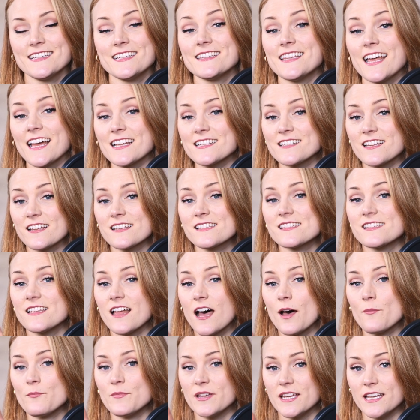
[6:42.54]
That does
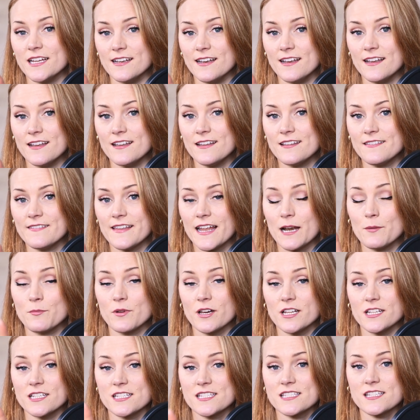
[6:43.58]
not mean that I'm
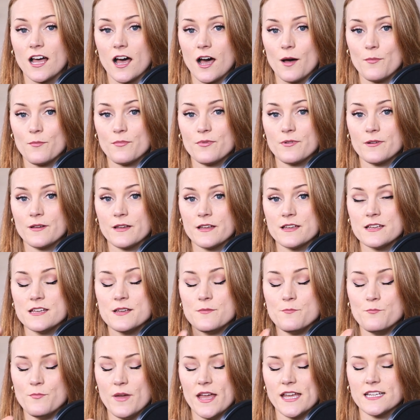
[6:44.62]
gonna stop
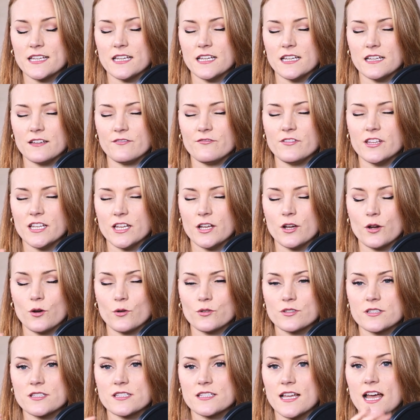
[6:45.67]
making
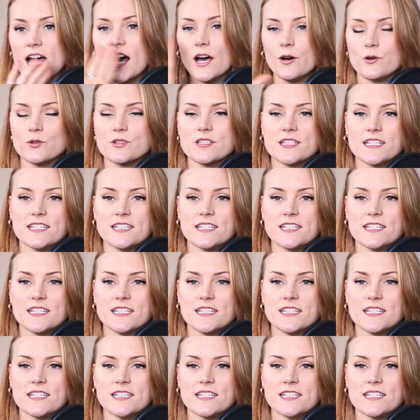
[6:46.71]
videos out